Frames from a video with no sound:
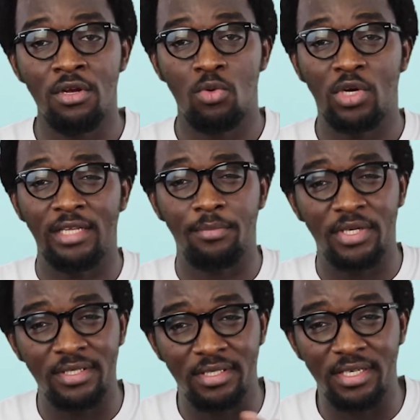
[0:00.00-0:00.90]
Look at the
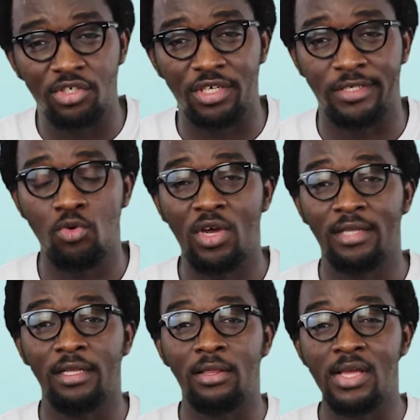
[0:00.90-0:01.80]
person's interest. Look at
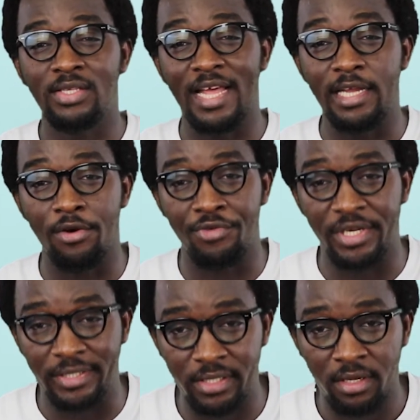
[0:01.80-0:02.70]
the things that they
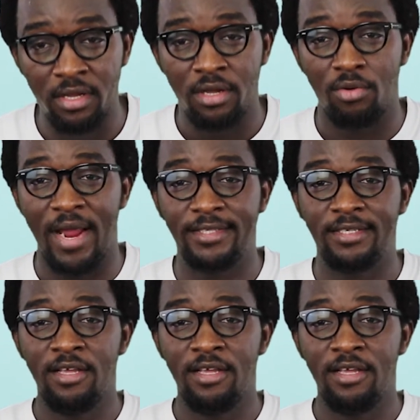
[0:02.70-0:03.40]
read, right?